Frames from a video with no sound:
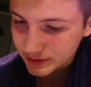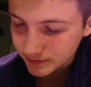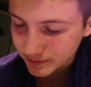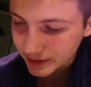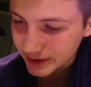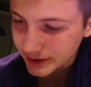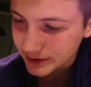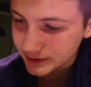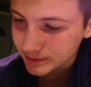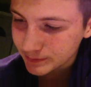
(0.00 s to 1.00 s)

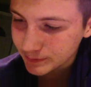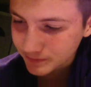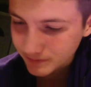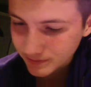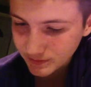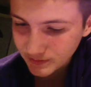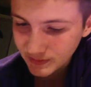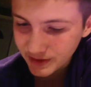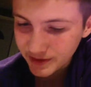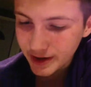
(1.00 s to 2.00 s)
Where
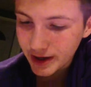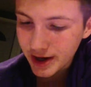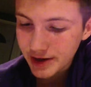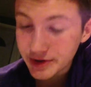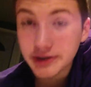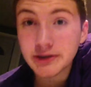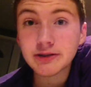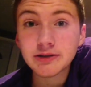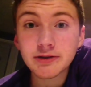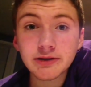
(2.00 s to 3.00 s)
the higher it
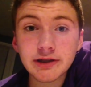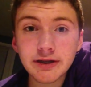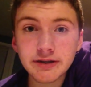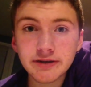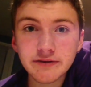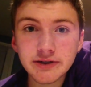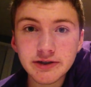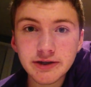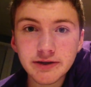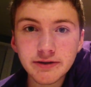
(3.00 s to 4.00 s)
is on the activity
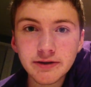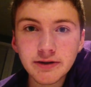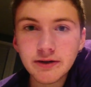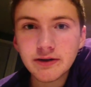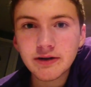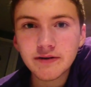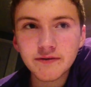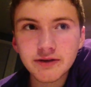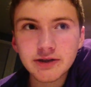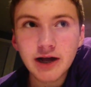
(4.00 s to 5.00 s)
scale, if
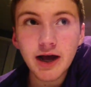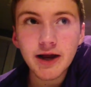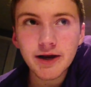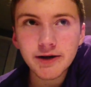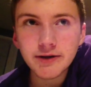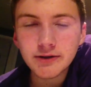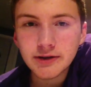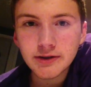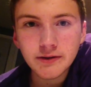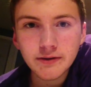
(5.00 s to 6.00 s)
it's higher
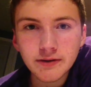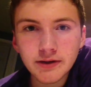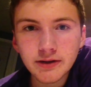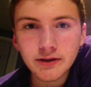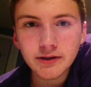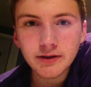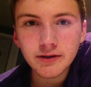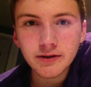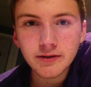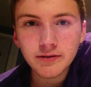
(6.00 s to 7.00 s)
than
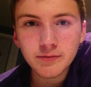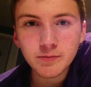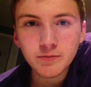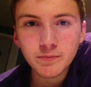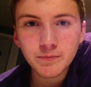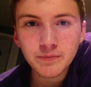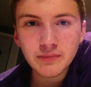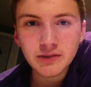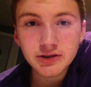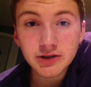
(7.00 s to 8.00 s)

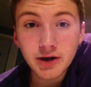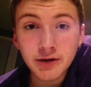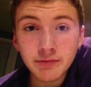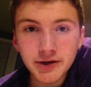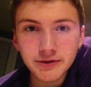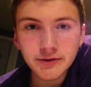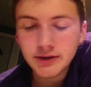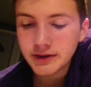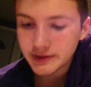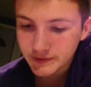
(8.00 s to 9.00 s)
the starting metal,
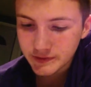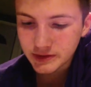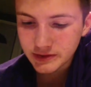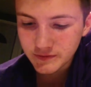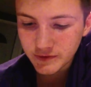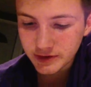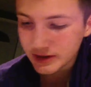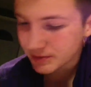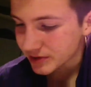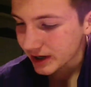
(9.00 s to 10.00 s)
if it's, for
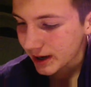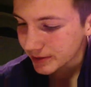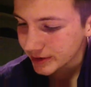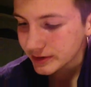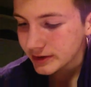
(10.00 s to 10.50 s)
example, copper